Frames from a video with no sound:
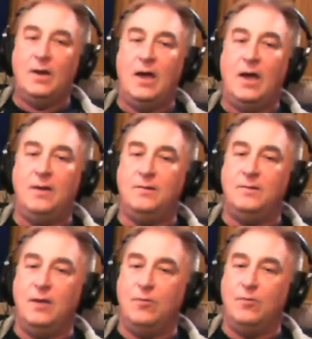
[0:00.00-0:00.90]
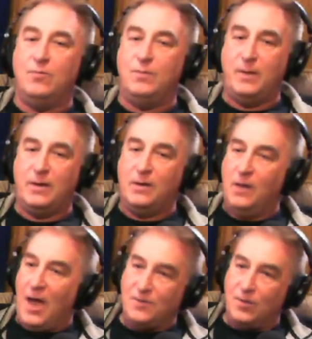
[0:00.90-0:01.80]
And they were the big
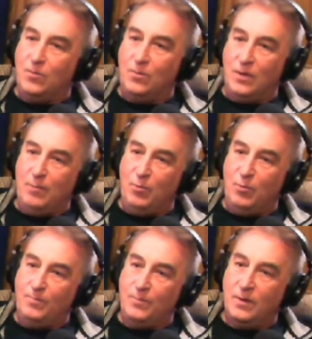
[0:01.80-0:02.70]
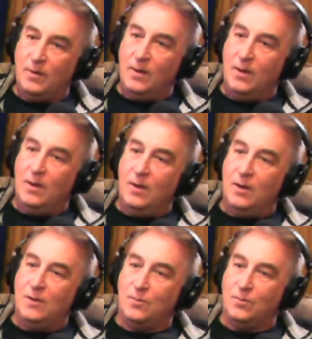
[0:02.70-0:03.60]
classical label.
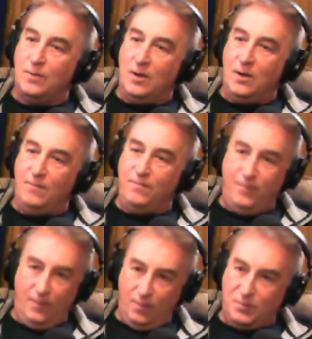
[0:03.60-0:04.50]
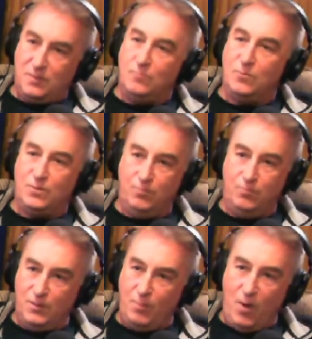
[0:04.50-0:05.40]
So uh, Philips was
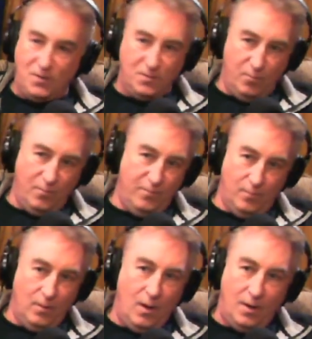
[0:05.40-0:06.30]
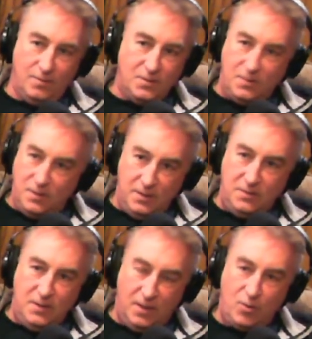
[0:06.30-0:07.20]
responsible for a lot of the C D
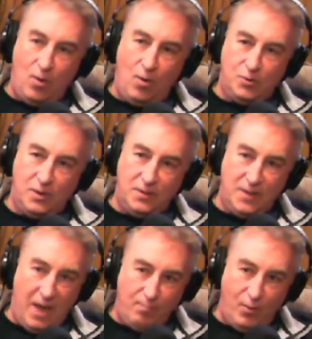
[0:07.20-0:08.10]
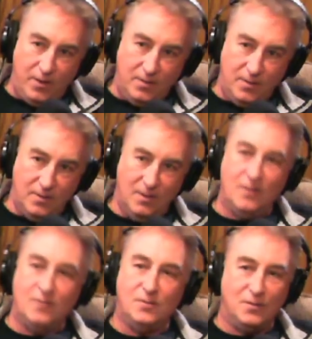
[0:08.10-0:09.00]
technology at that point.
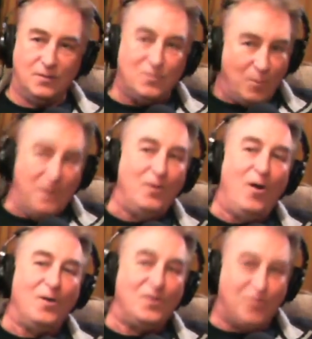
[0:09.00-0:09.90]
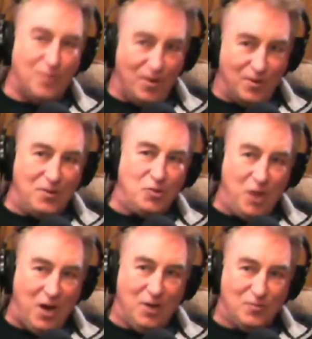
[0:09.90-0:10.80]
So this is when it all started to
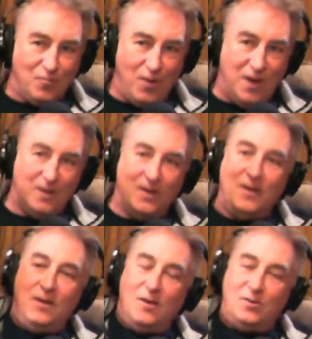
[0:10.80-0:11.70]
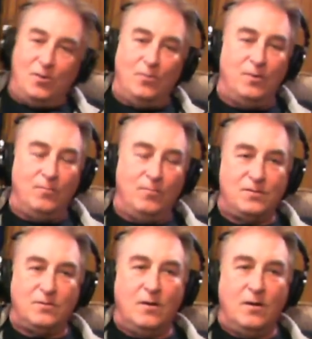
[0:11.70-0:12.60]
change, right? Right. So there
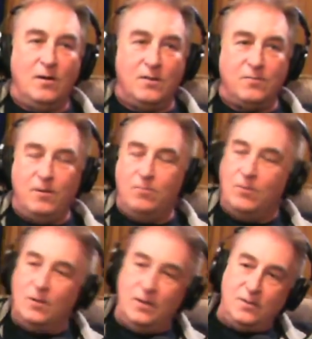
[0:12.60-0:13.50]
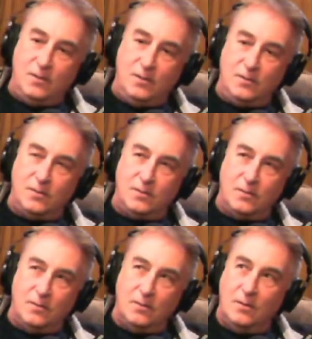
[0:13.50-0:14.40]
was uh, three releases
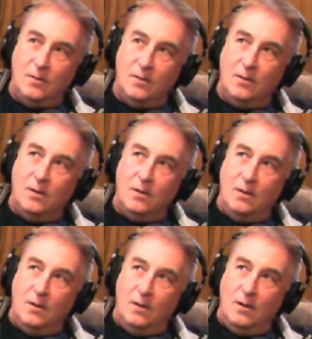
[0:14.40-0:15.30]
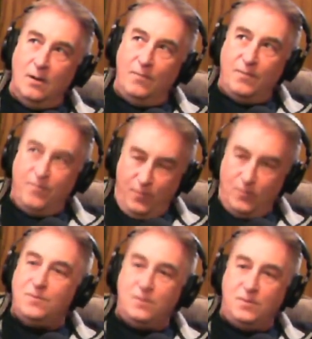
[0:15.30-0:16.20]
of the
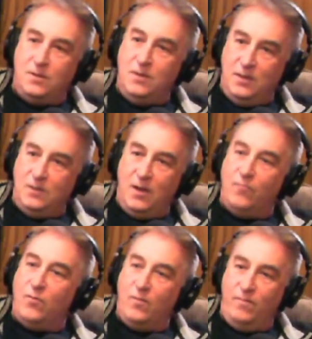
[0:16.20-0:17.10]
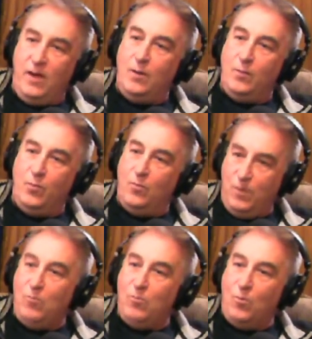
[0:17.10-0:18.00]
first C Ds ever available, and
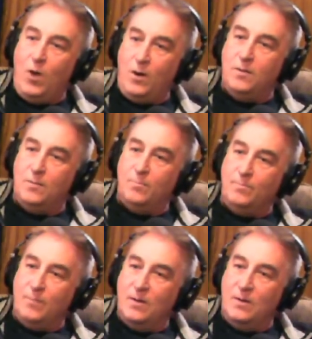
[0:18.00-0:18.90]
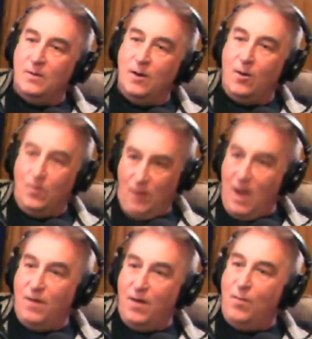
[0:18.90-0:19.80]
we were one of them. Our
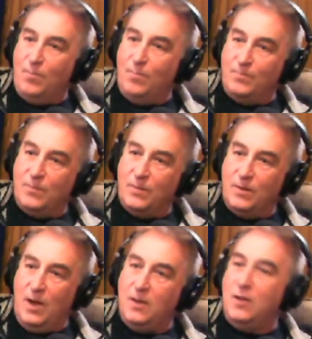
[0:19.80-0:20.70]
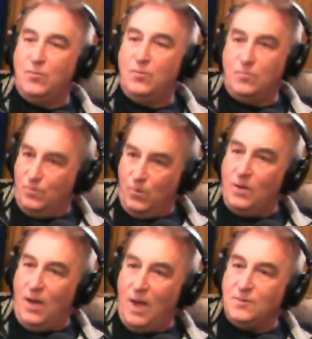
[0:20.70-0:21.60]
live album, and the others were
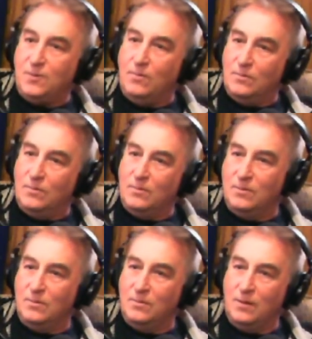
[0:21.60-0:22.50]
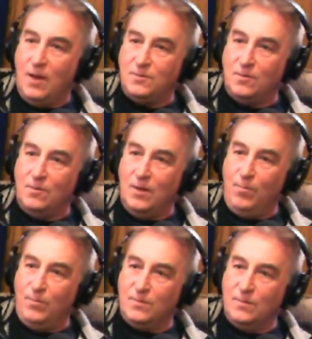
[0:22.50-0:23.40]
classical, right. classical albums.